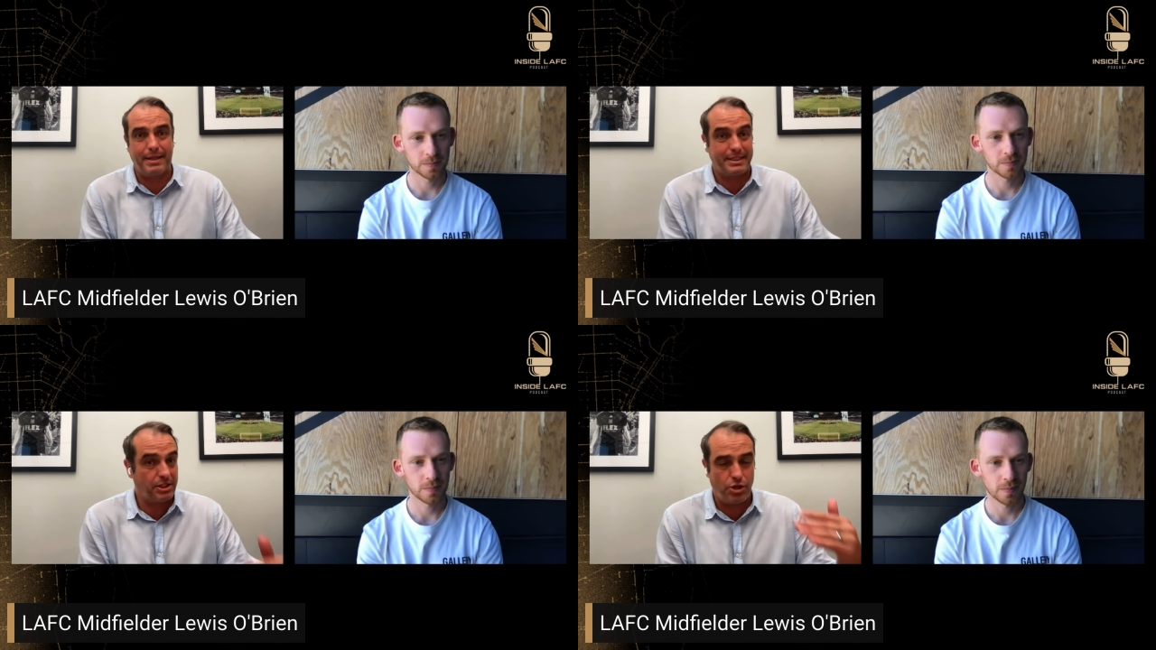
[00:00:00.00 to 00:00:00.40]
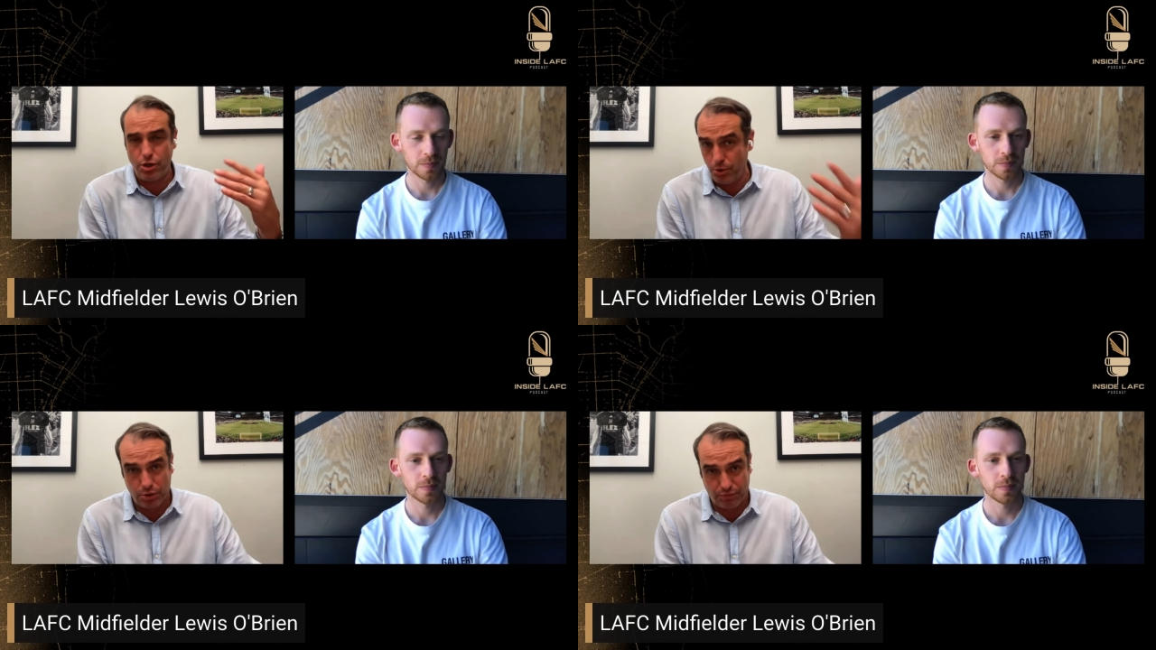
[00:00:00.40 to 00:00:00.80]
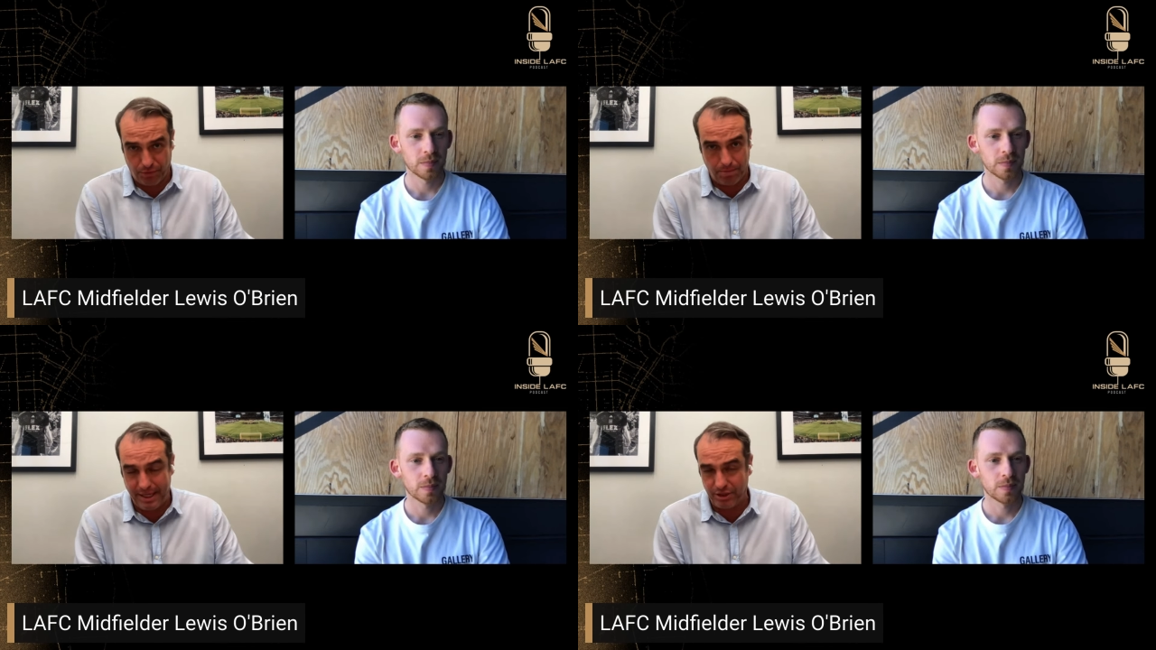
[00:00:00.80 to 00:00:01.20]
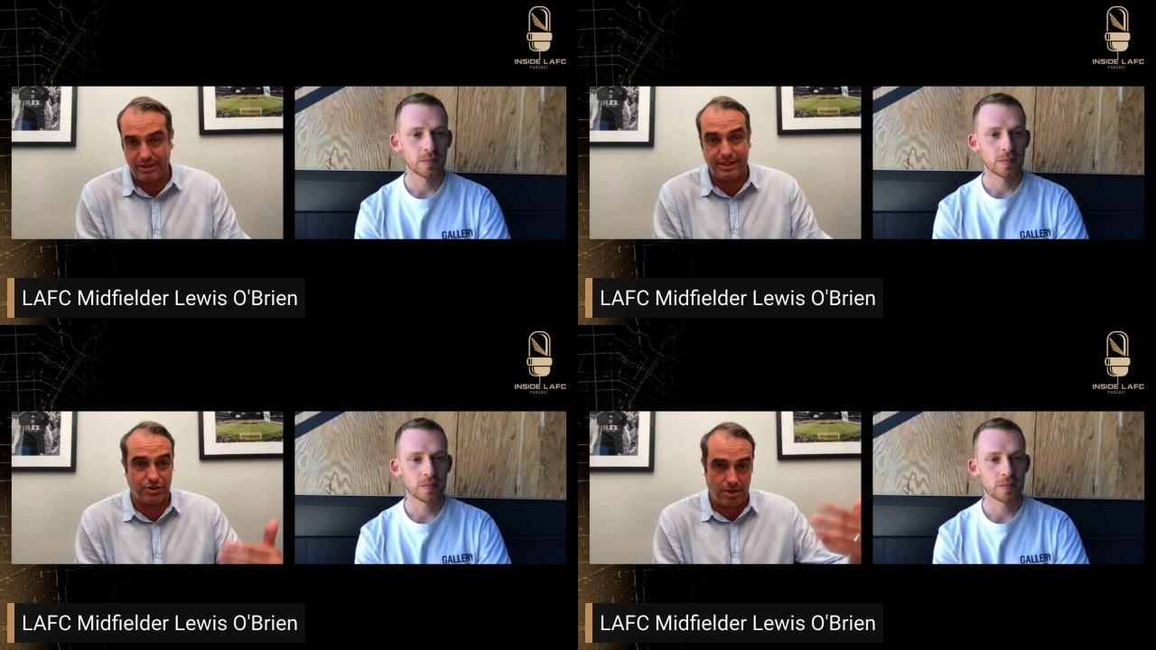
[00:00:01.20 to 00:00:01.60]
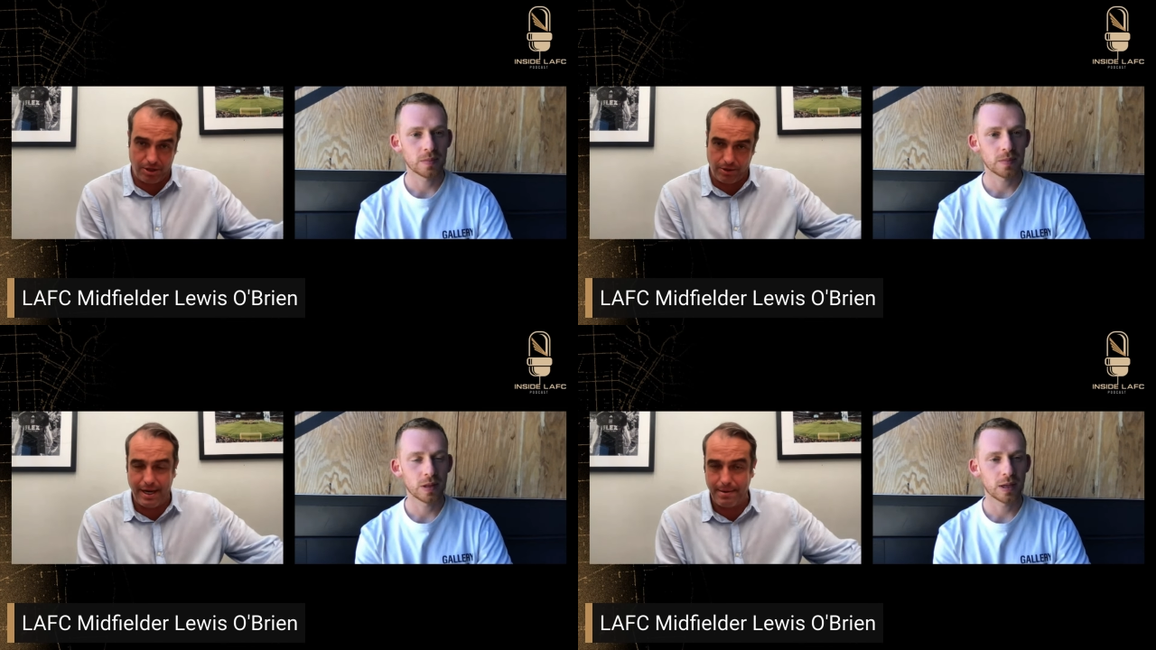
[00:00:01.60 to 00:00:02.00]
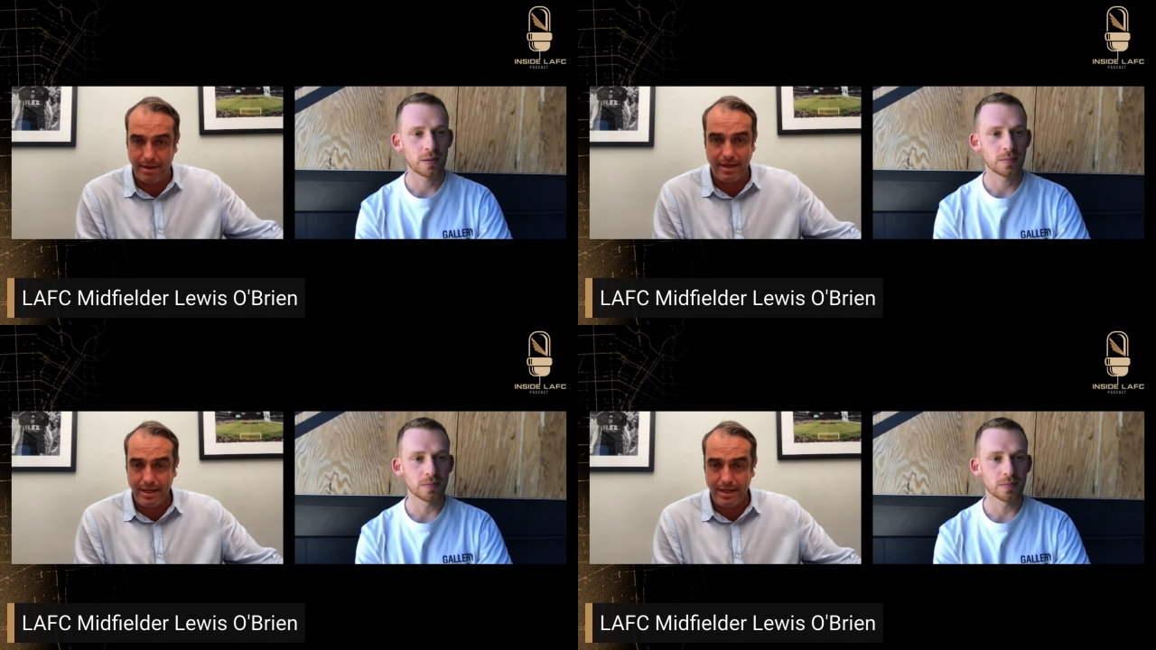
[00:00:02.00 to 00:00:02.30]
Speaker 1: That's huge for Major League Soccer and.